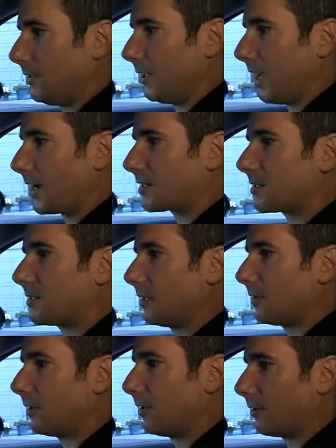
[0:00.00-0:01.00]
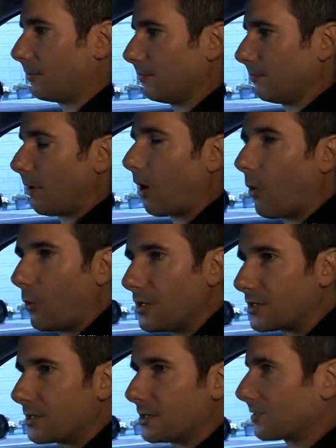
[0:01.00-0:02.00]
The exterior
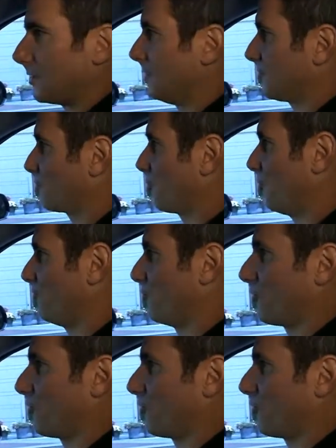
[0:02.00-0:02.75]
always is sort of